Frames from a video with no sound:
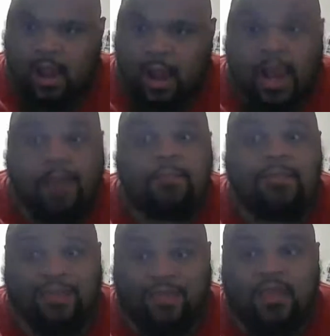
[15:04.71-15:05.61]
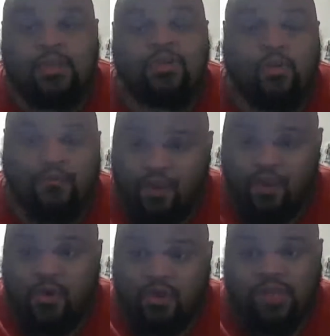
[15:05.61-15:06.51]
I am definitely going to do
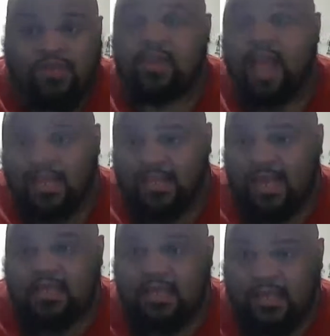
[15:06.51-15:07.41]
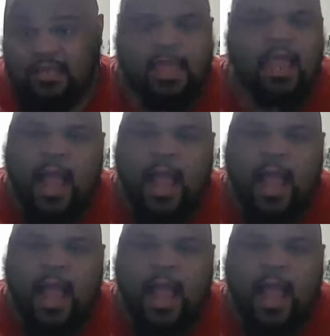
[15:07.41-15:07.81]
reviews of it next season like this.